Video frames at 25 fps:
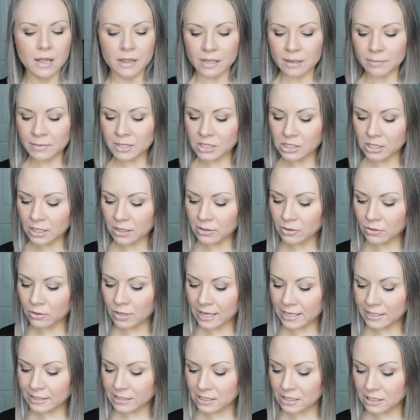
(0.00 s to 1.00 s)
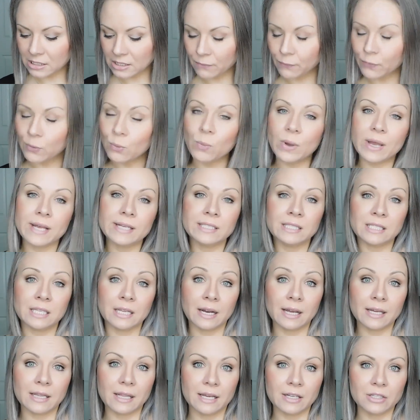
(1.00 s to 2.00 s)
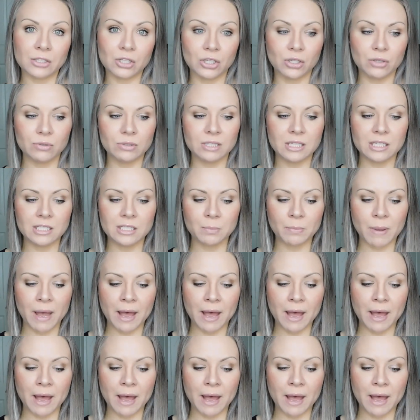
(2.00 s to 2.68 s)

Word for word: Let me tell you guys the different ways that I like to use this